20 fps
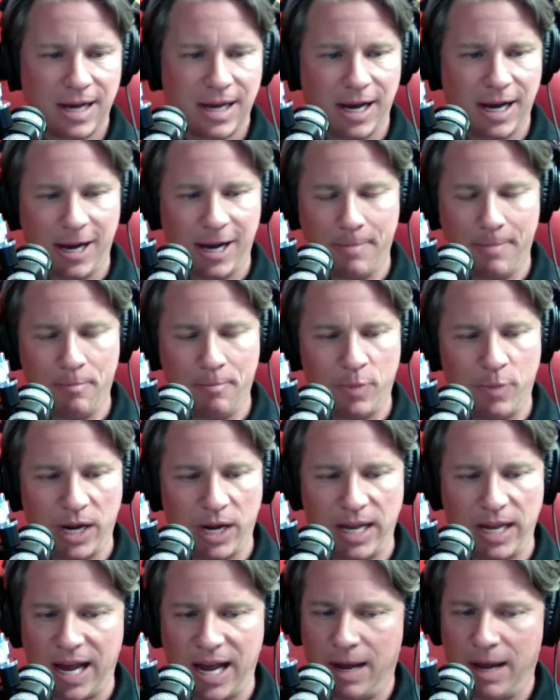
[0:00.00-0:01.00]

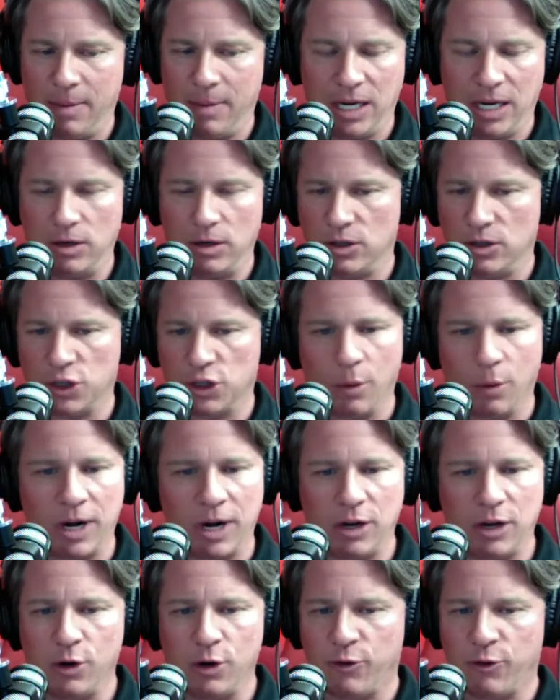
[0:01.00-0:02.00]
But yeah, I mean, so
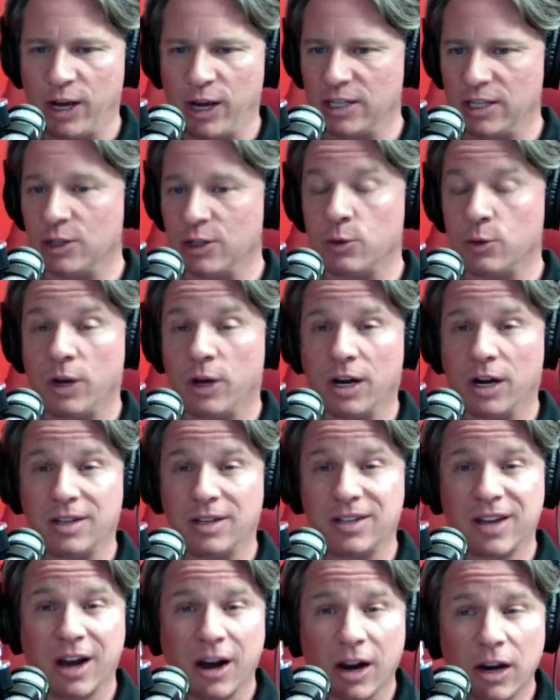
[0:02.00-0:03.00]
many new faces. We got a
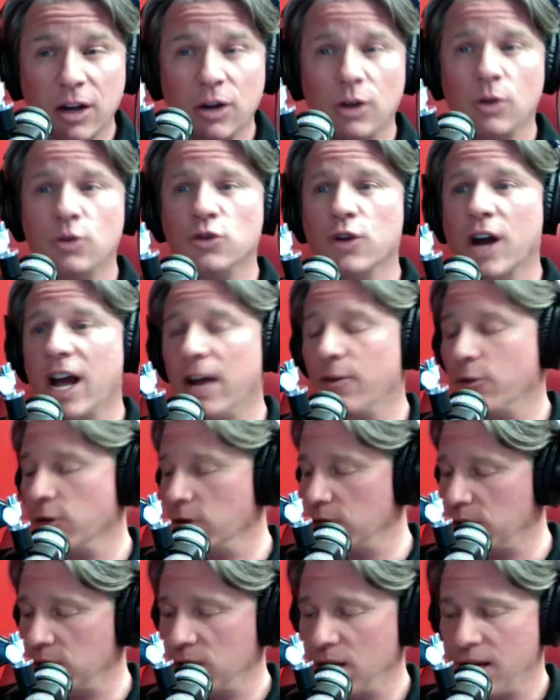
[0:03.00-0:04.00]
ton of new
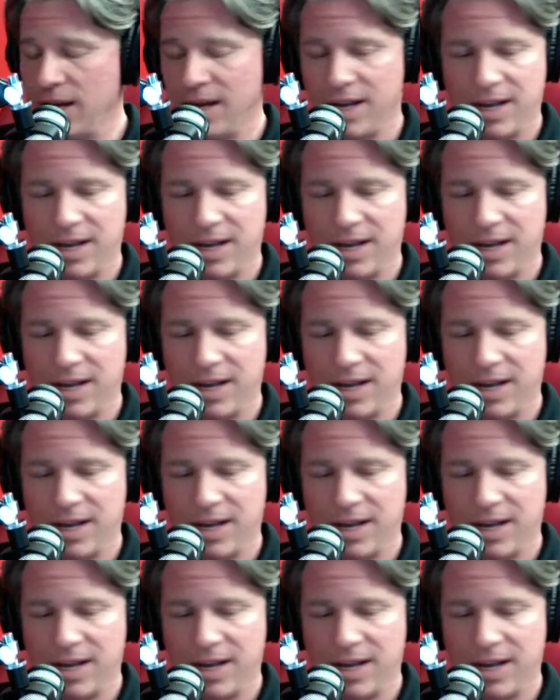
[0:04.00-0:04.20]
drivers,